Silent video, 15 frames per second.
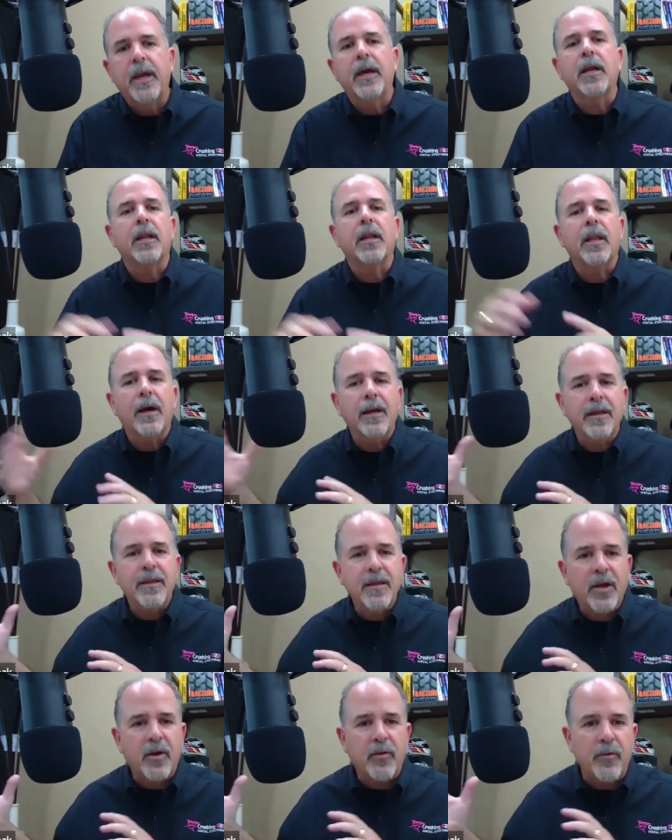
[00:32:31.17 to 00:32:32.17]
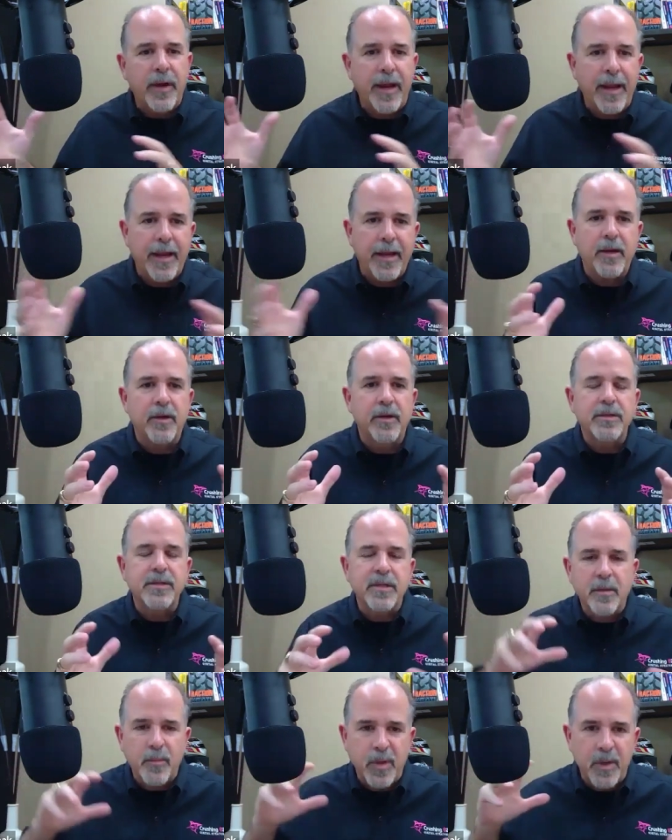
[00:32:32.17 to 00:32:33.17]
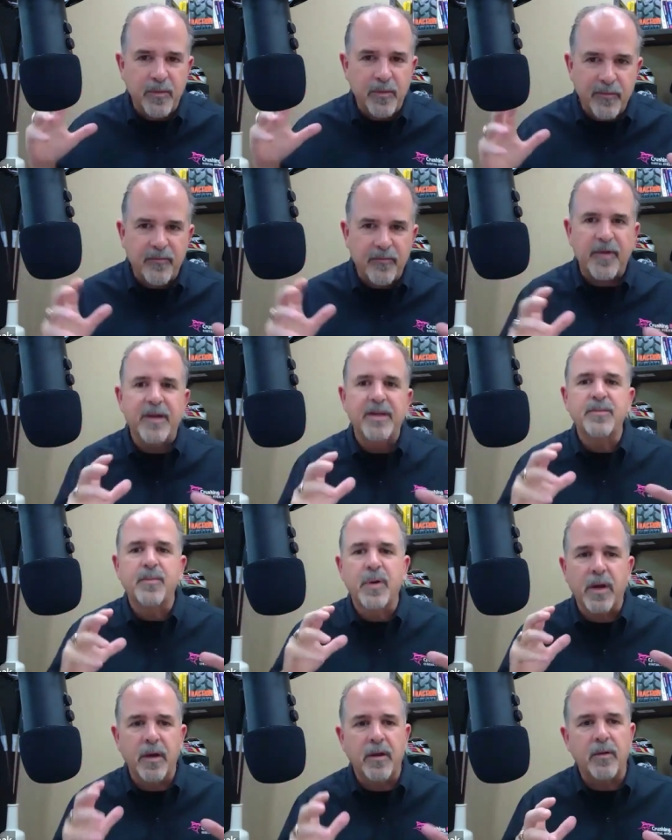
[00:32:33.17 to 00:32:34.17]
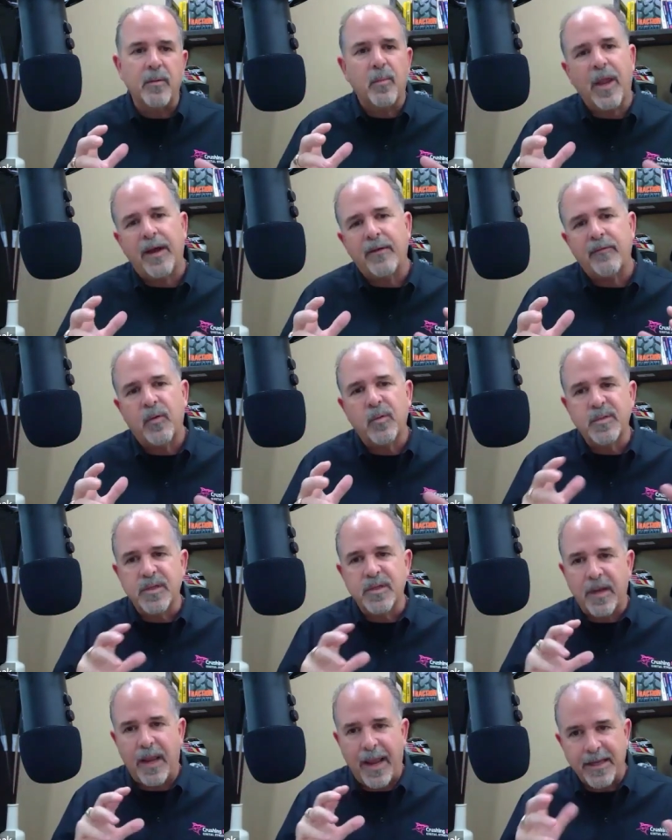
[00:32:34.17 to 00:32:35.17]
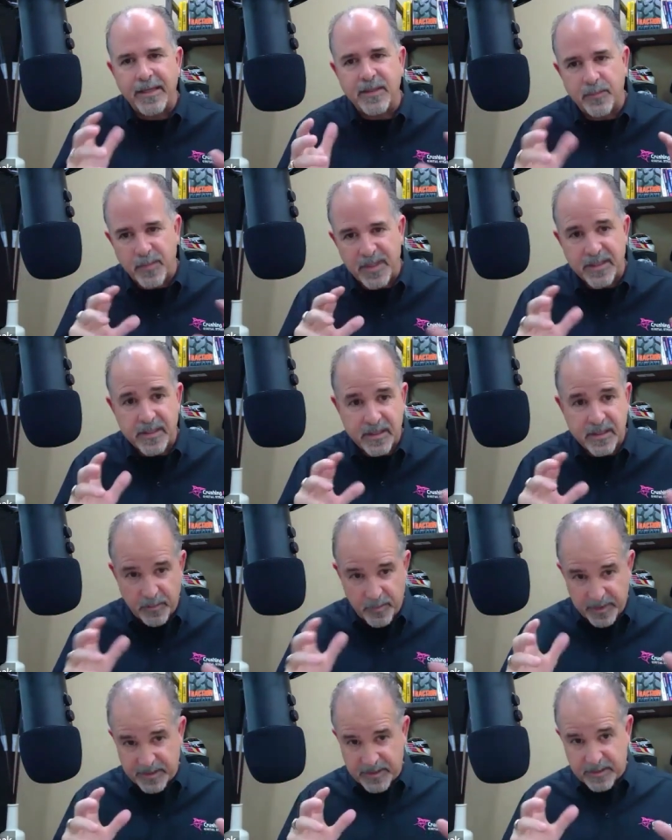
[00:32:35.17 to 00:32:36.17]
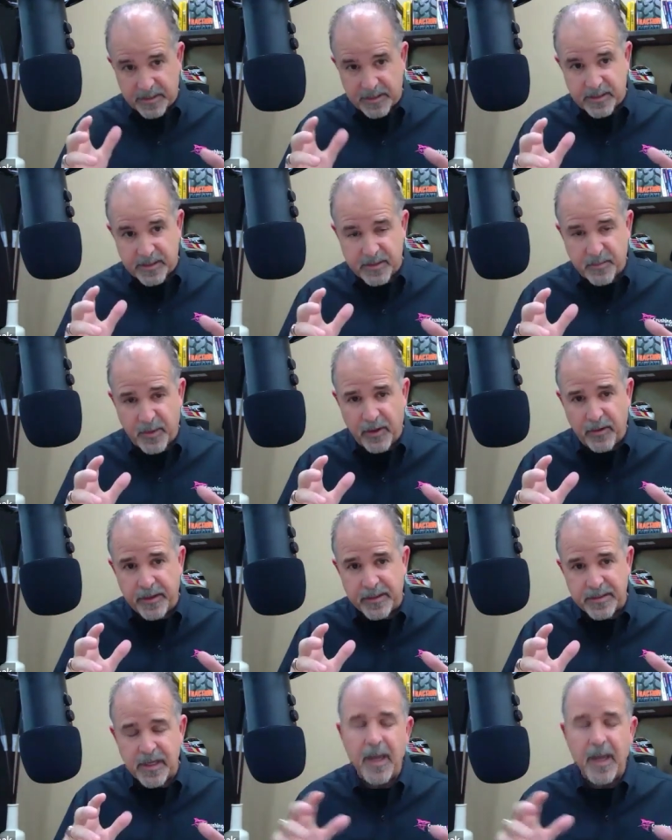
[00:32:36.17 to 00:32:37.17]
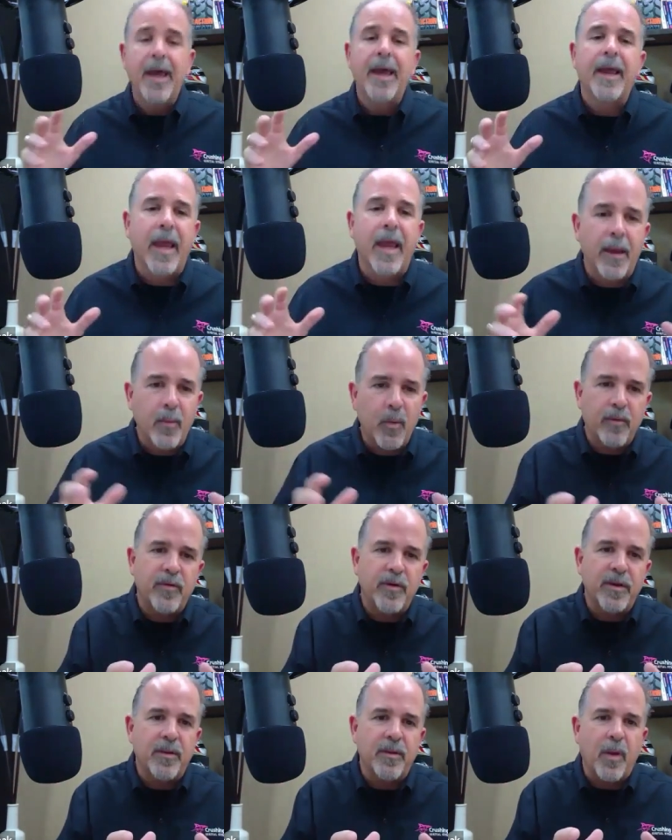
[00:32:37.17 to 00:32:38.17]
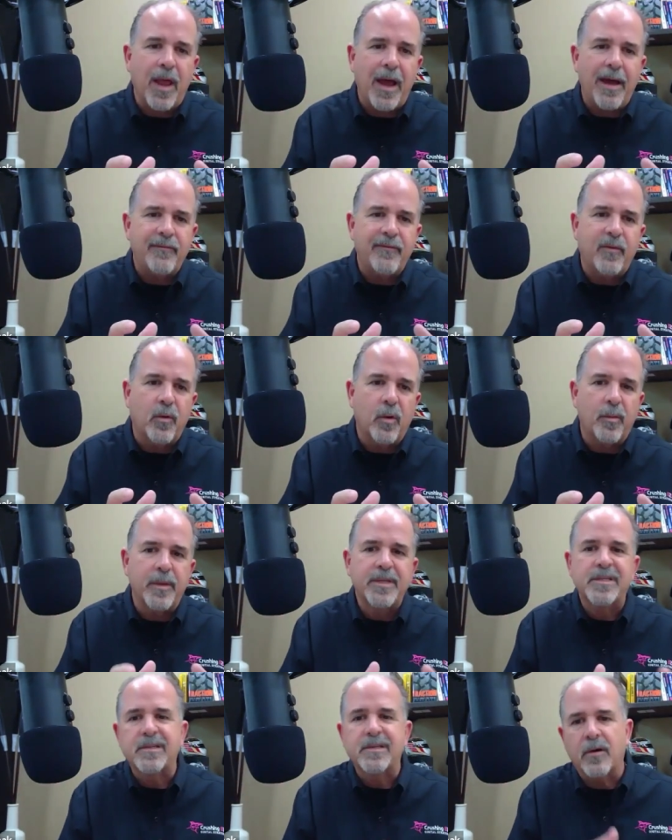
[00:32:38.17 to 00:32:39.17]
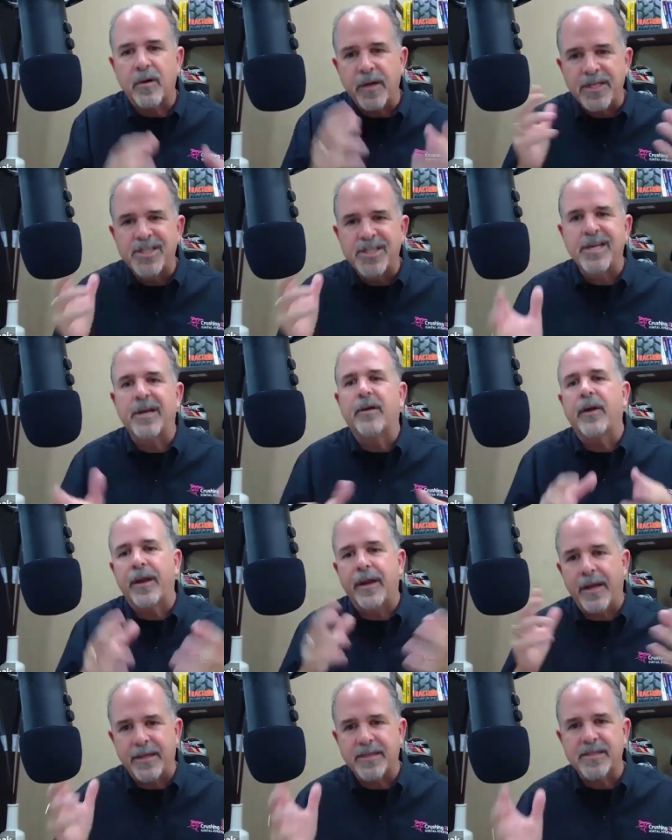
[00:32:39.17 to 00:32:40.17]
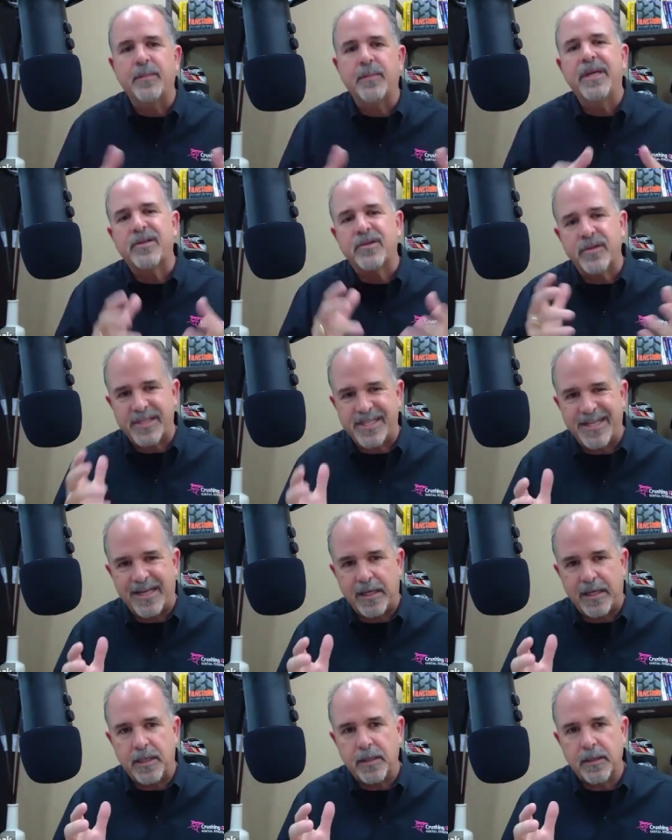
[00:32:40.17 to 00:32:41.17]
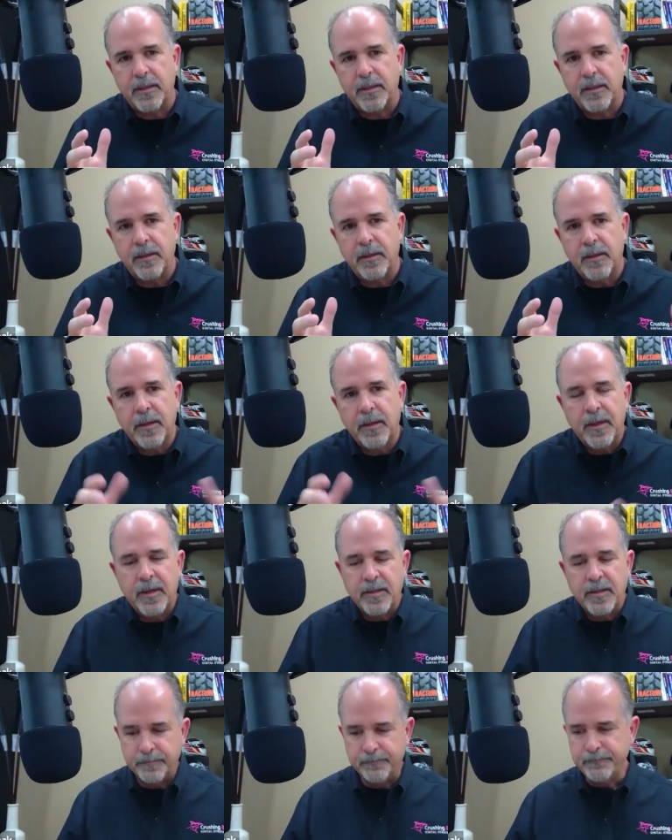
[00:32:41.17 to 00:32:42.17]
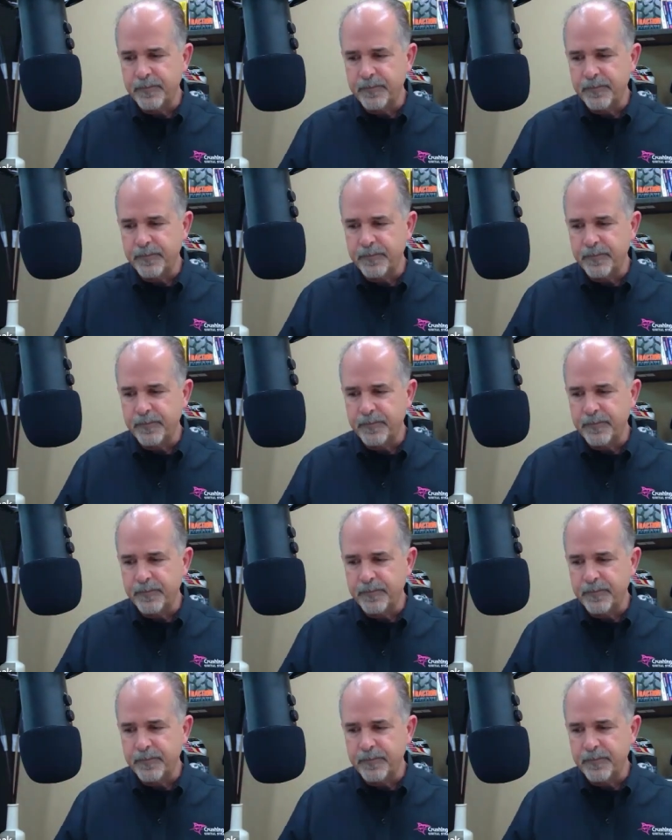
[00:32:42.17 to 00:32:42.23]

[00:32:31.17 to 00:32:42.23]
And a lot of the creators and the people from Facebook and other platforms that had some business business experience came over to the platform and started generating some interest in it.